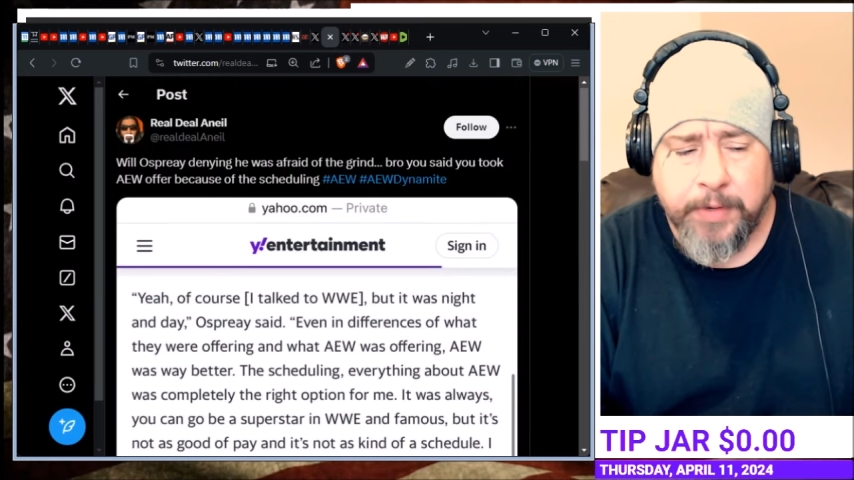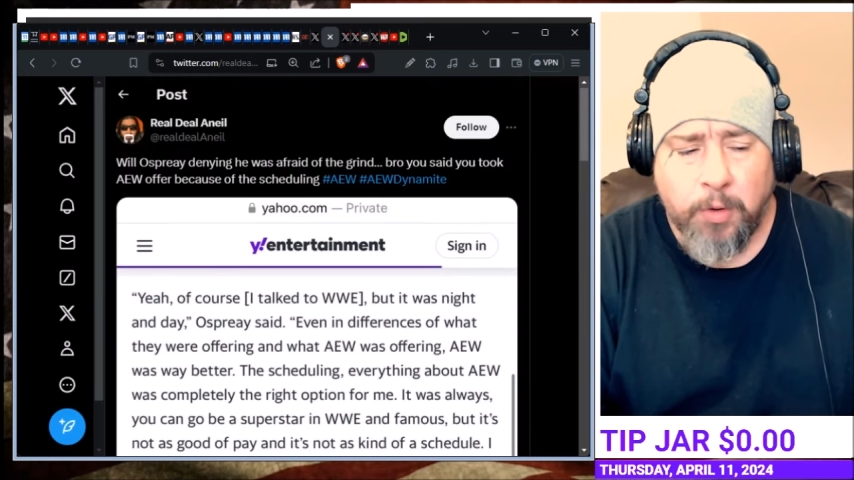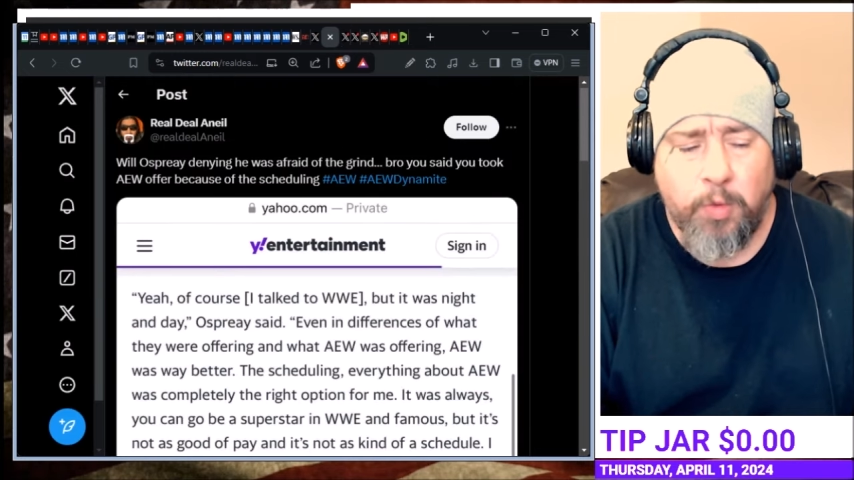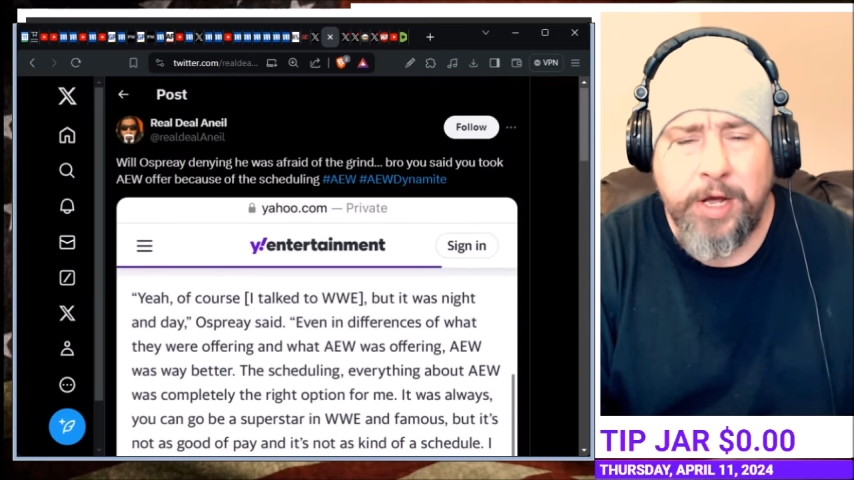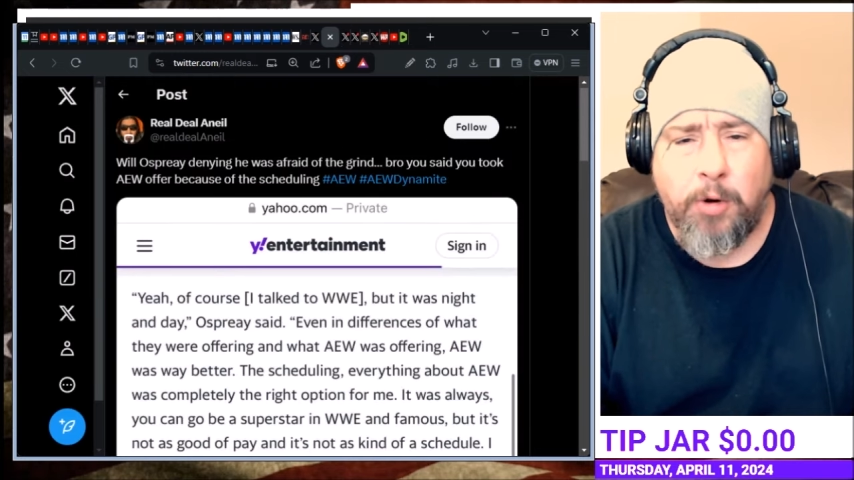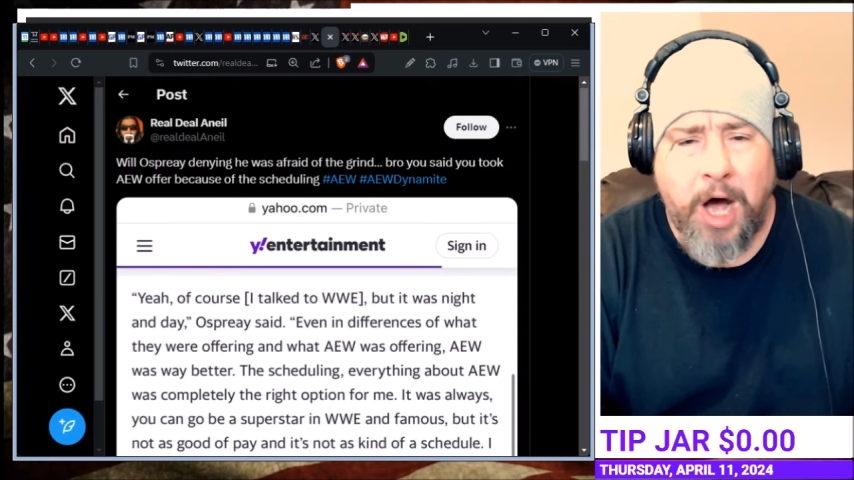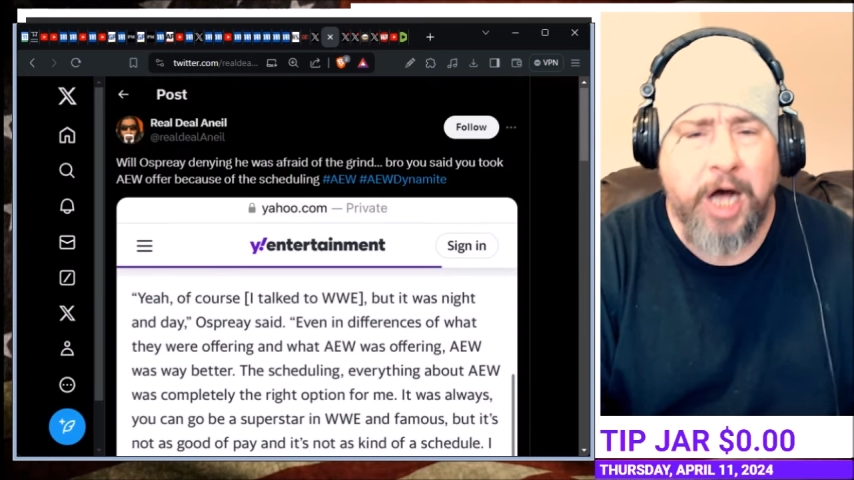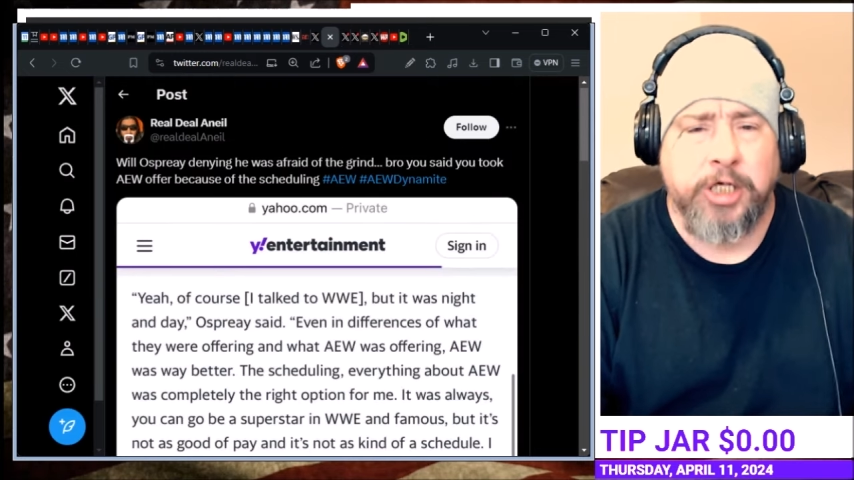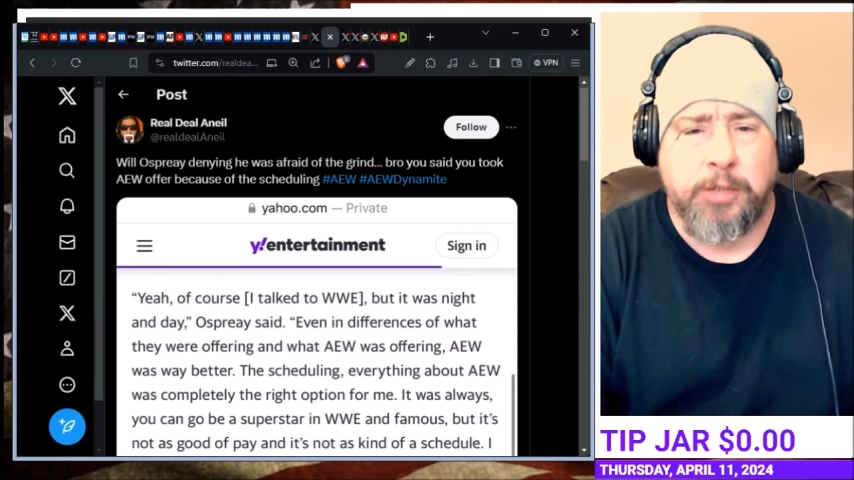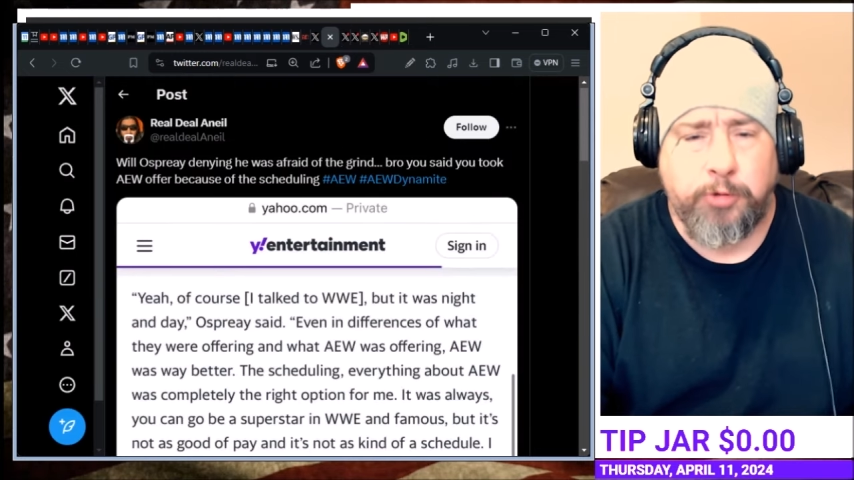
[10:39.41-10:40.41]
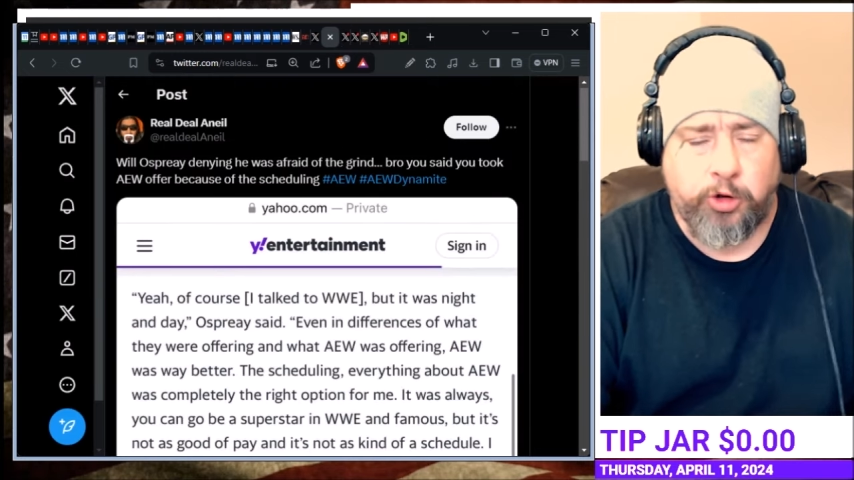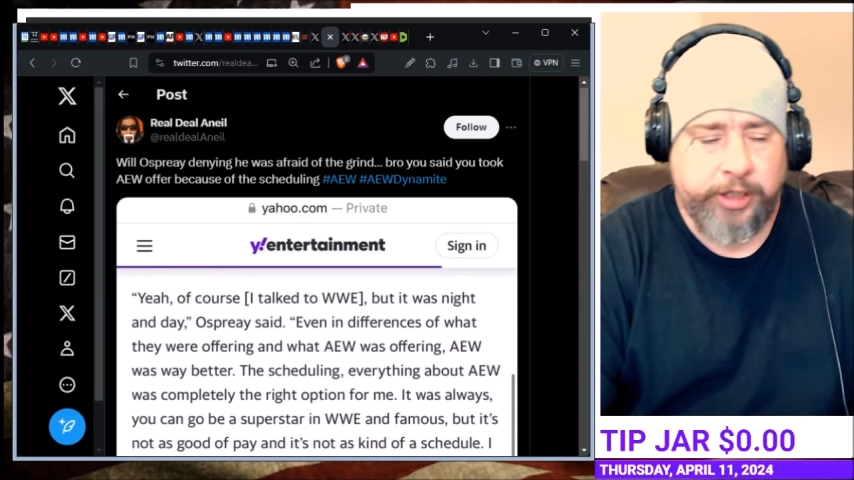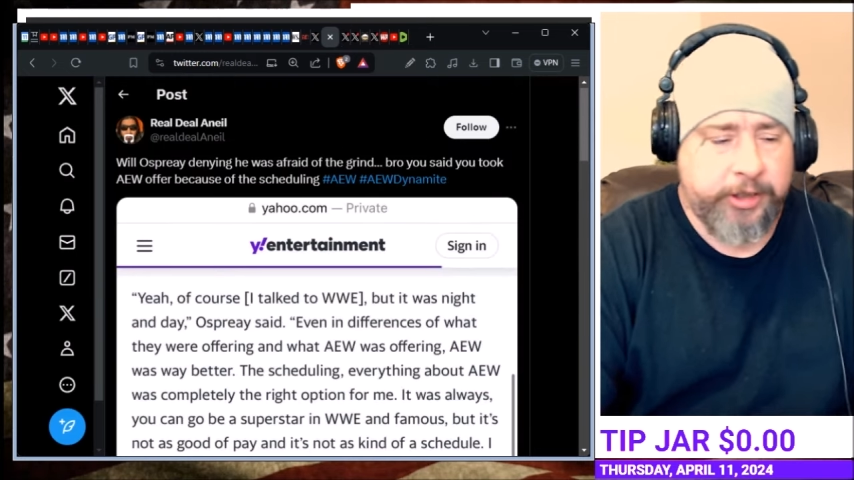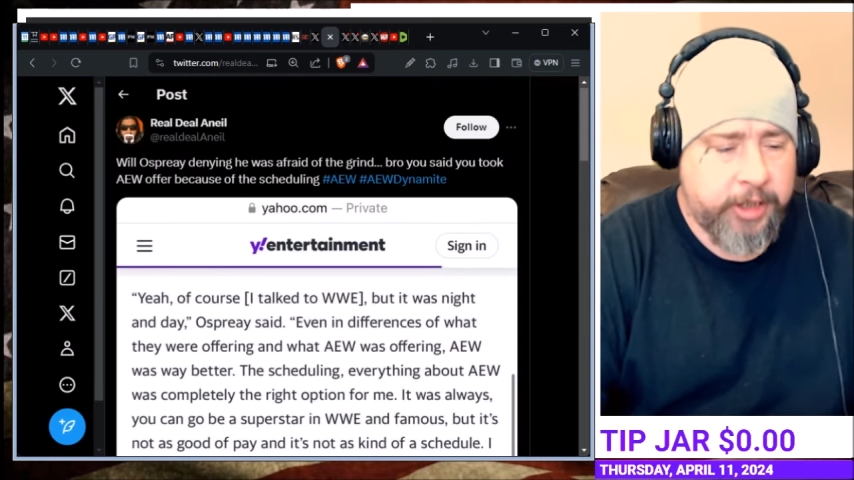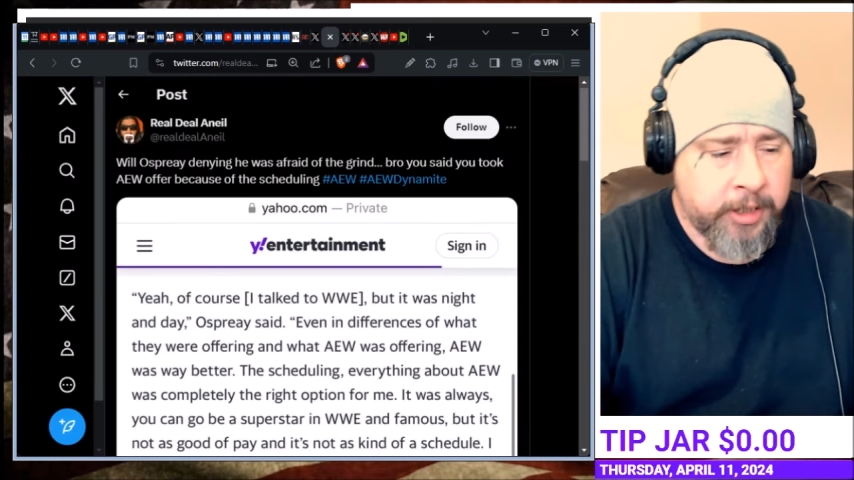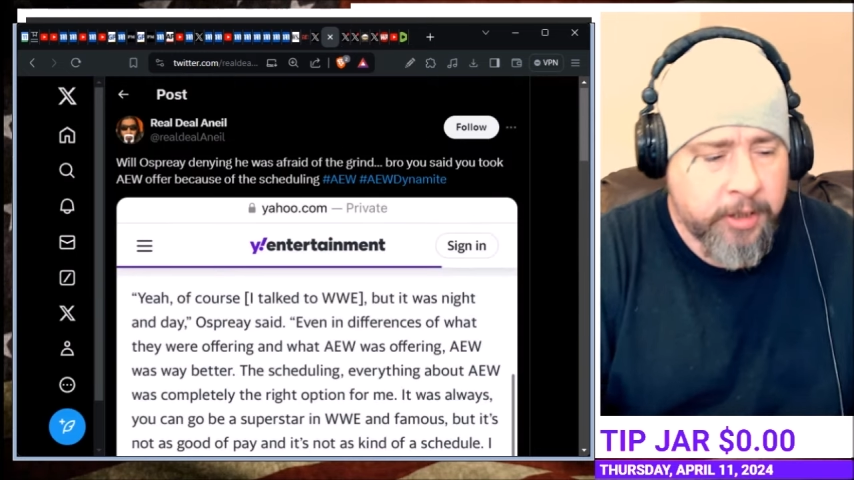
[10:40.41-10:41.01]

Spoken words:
Will Ostrich